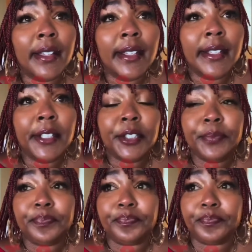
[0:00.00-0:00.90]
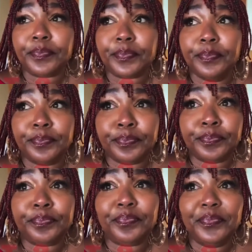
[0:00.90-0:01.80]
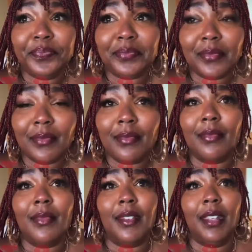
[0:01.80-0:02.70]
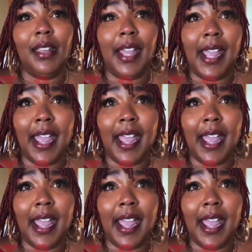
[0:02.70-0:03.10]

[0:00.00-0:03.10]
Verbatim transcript: Sedition is a rebellion against the government,